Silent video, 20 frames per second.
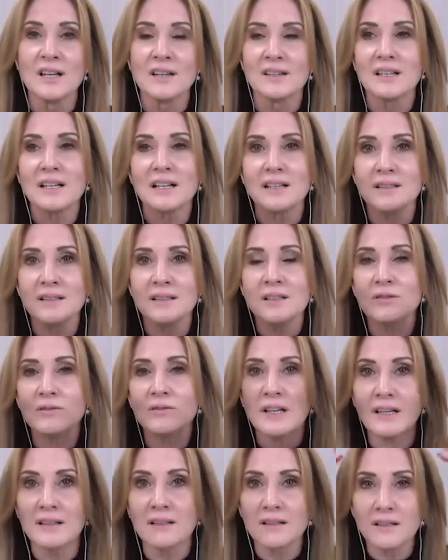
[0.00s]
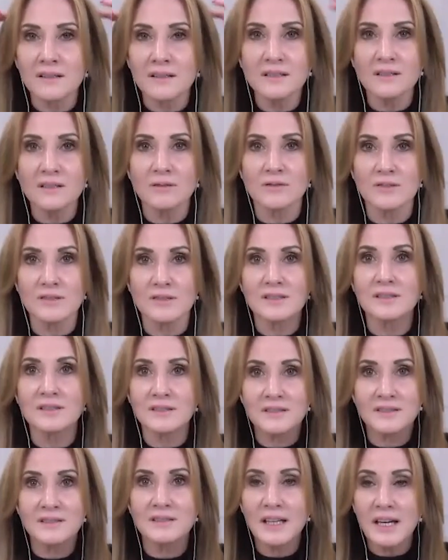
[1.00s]
the clinical analytical st-
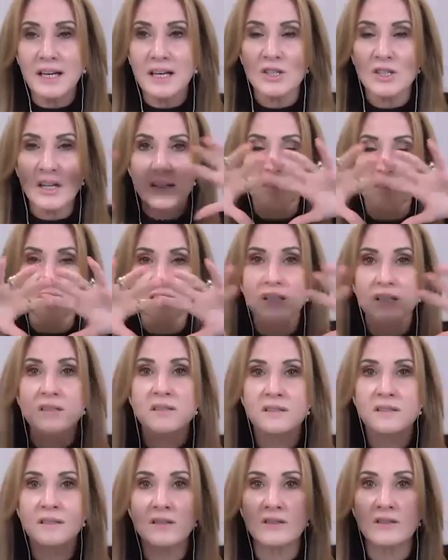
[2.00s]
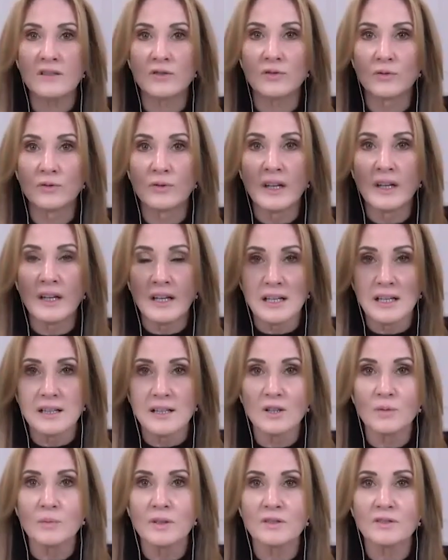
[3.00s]
stage has distanced you a
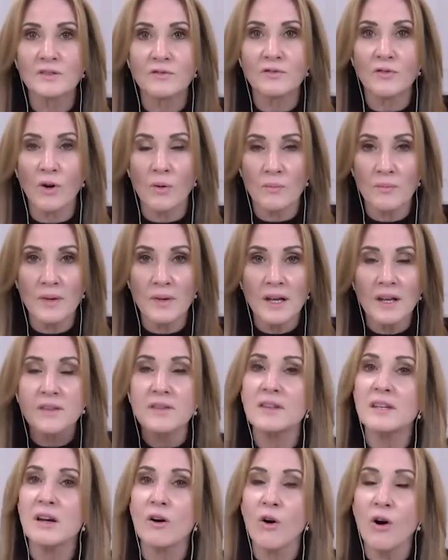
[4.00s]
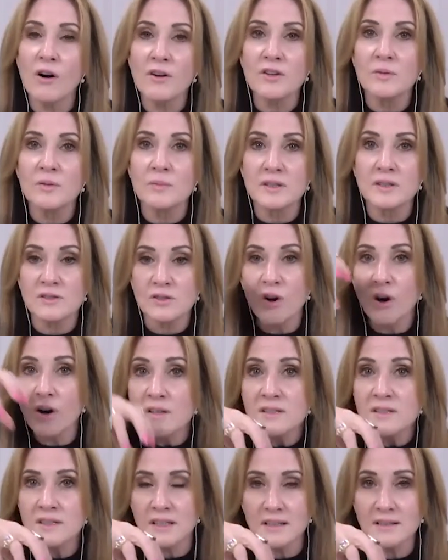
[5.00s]
little bit from the argument
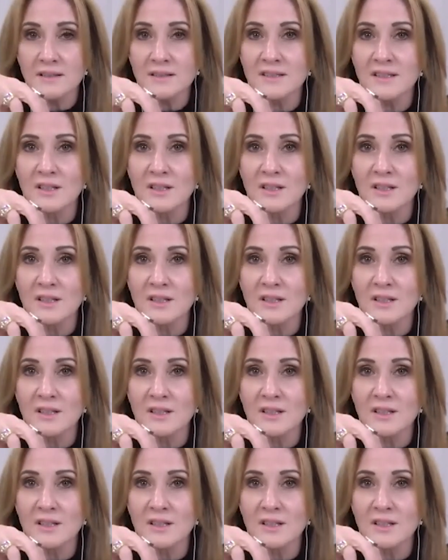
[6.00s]
content,